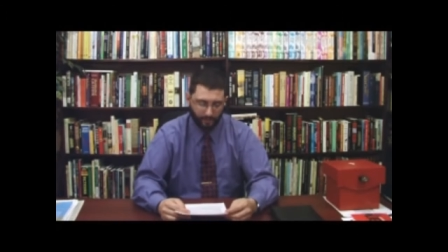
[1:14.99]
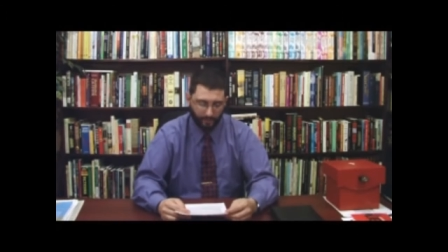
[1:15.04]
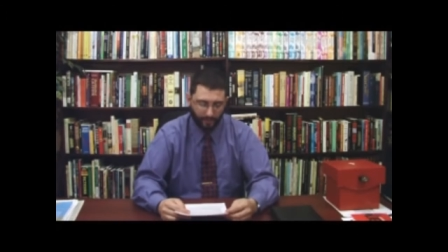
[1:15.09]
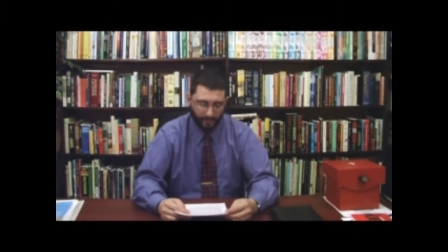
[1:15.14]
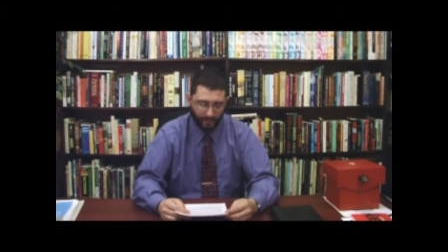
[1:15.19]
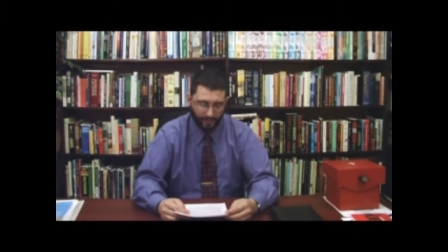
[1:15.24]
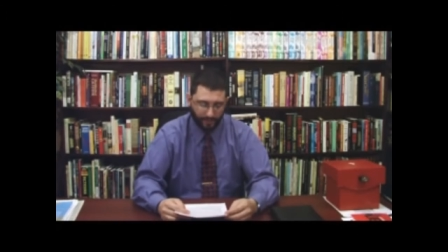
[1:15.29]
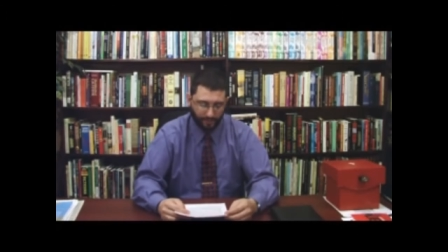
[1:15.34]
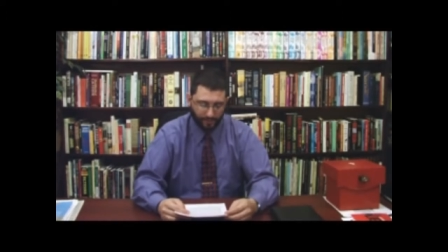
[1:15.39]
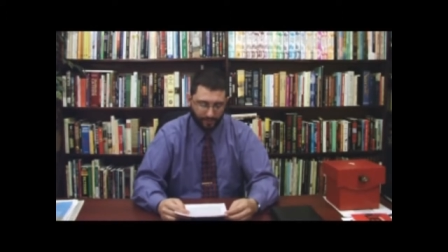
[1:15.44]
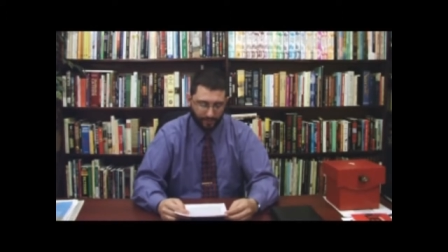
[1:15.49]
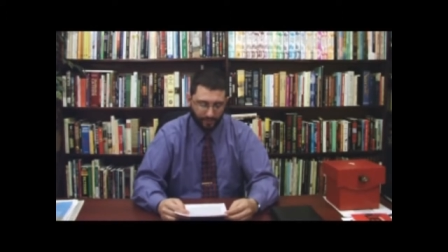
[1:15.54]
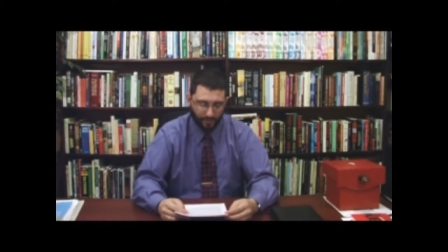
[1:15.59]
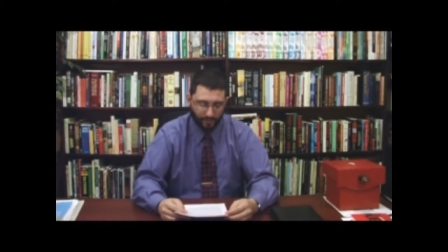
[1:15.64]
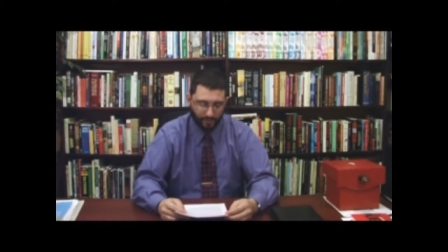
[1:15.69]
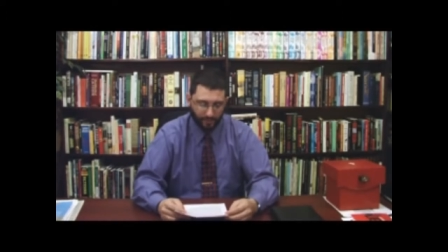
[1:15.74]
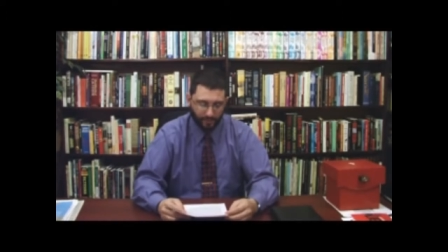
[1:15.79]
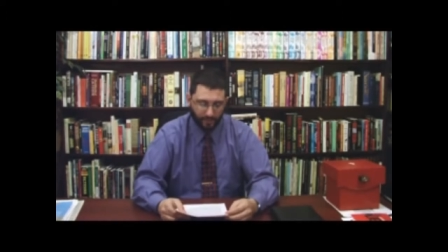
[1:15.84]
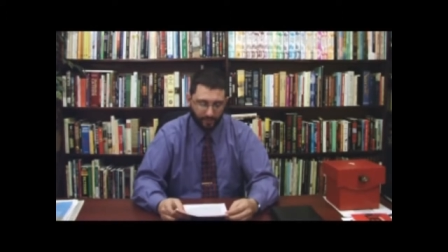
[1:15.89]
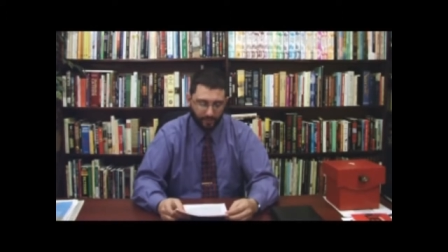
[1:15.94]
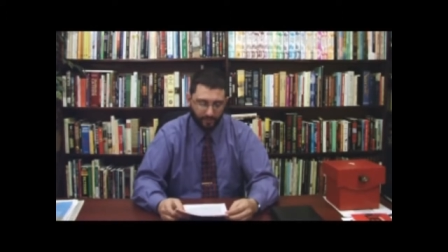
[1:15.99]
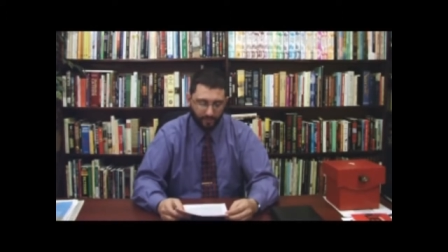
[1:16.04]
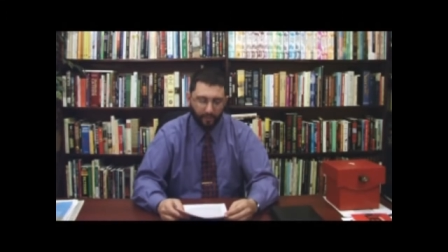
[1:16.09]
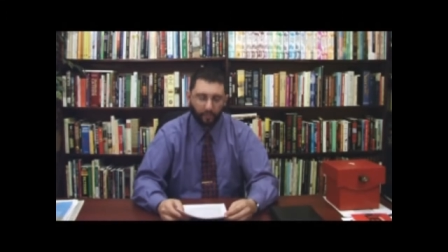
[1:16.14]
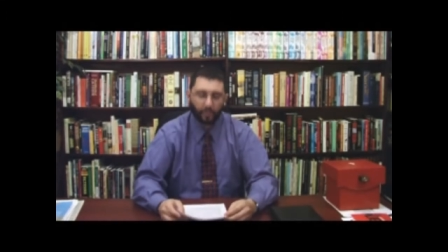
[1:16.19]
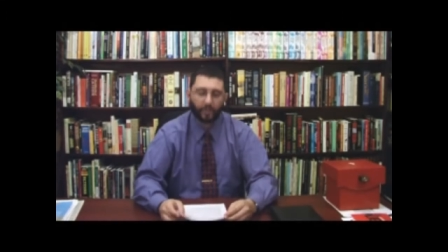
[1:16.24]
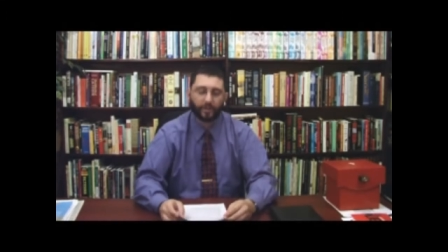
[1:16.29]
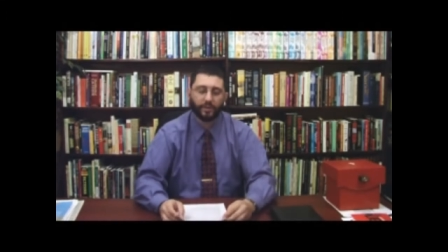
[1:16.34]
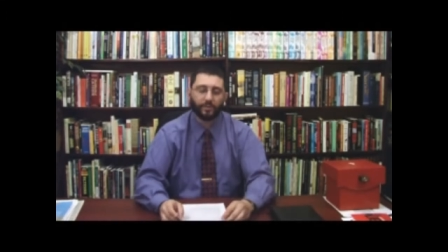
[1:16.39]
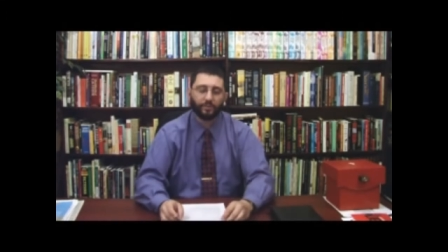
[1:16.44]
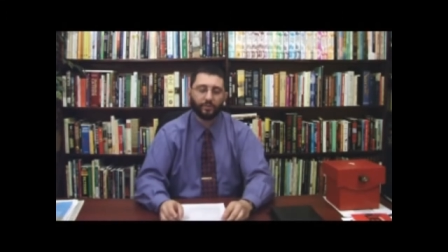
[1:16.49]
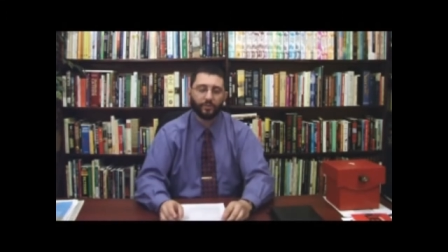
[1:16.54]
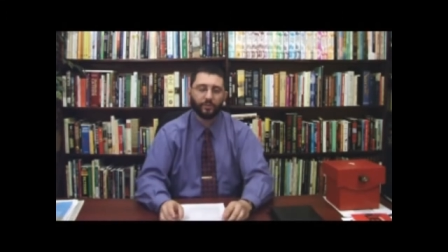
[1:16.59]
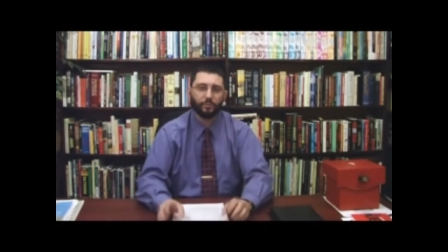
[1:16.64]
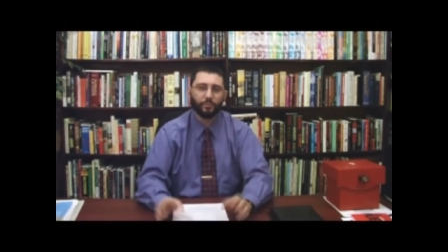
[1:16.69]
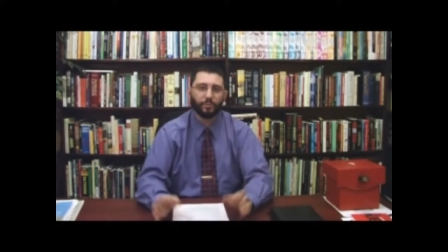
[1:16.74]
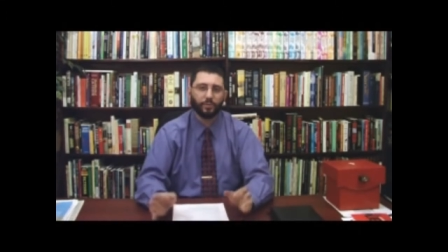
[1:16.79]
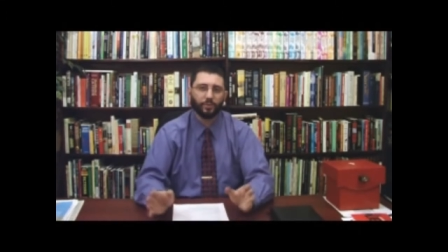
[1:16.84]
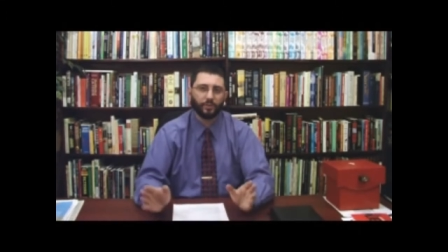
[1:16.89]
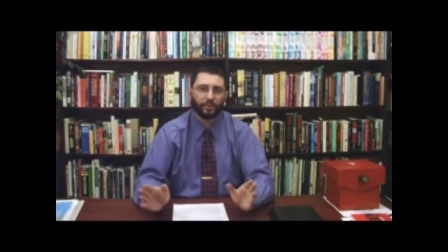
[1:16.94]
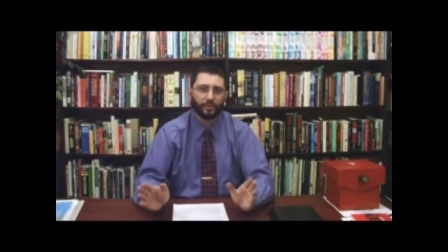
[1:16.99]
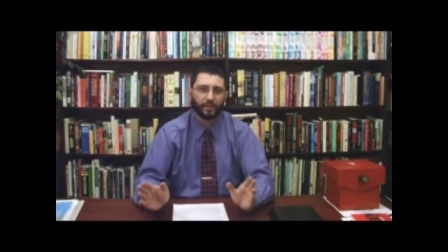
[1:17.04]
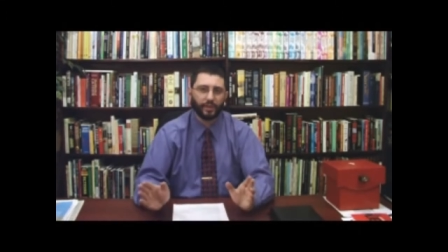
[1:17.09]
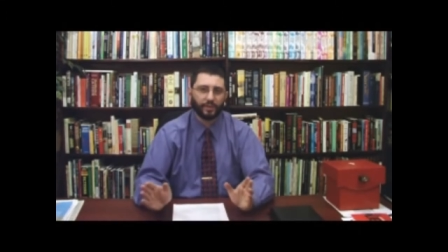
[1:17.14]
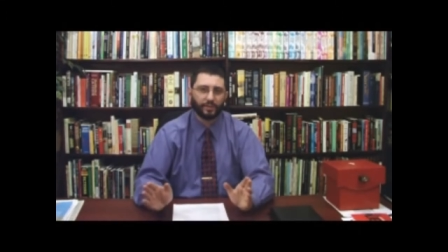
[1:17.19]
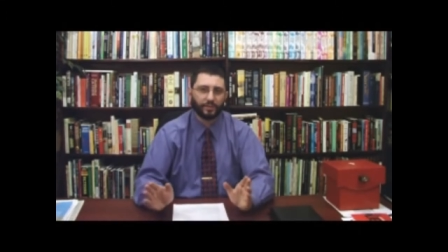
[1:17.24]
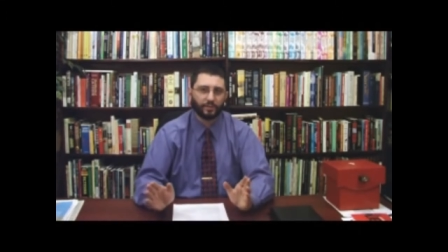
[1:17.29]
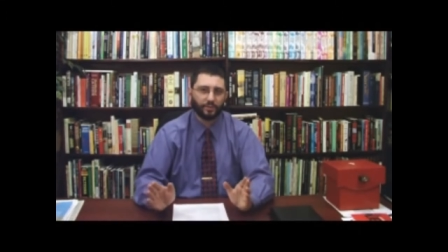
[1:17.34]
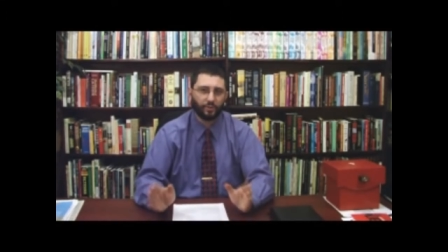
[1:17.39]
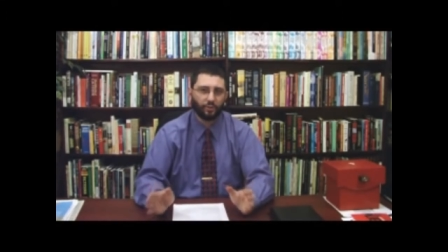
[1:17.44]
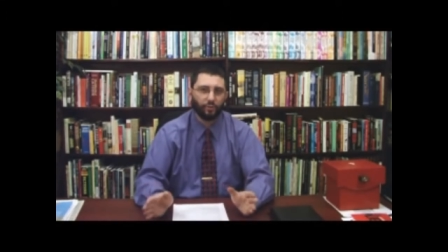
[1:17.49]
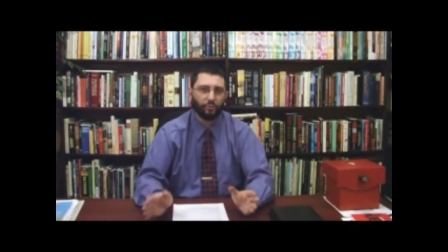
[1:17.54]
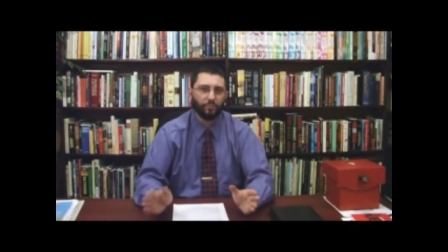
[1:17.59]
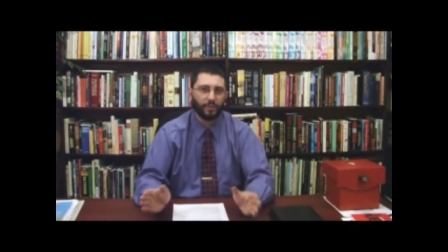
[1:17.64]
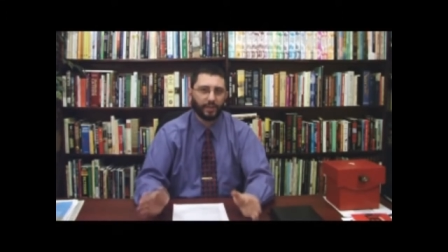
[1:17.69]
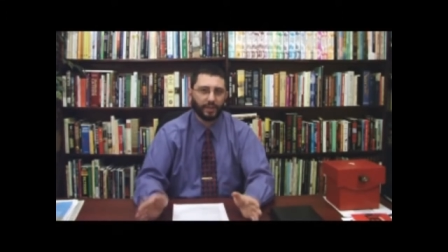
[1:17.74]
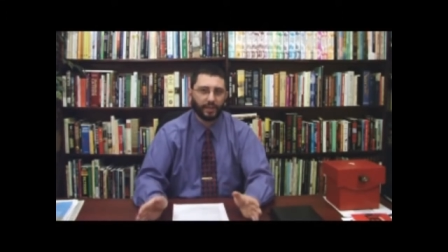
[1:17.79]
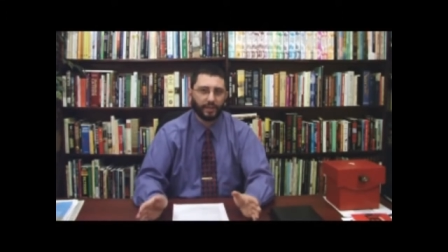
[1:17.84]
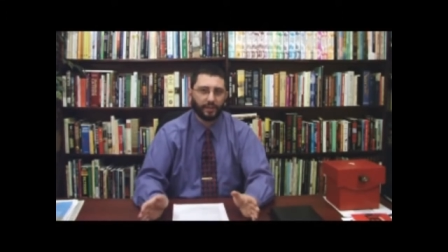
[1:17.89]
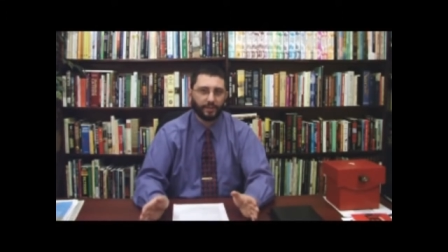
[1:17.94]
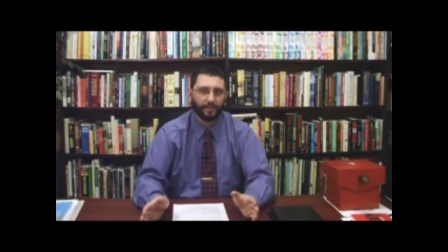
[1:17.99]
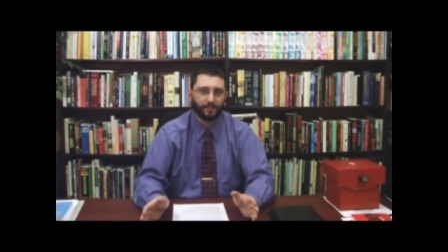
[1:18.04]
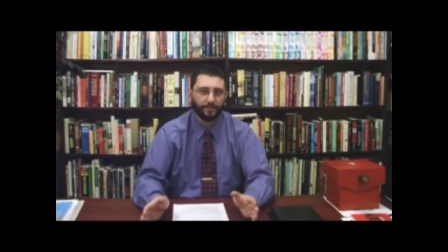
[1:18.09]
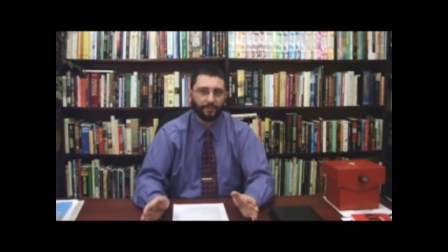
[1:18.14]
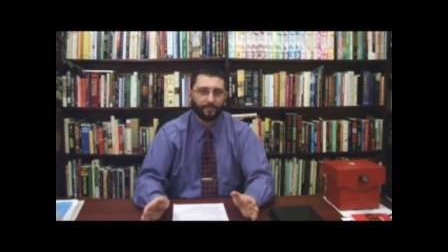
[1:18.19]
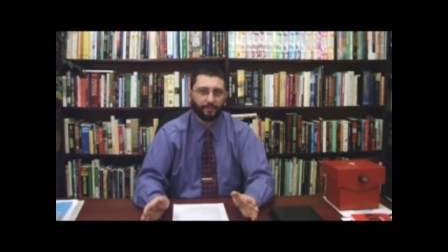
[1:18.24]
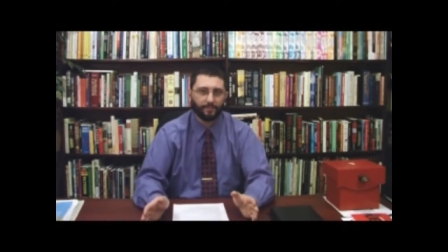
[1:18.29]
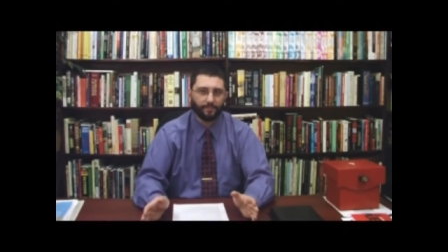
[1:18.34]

our house church, that when the group gets too big,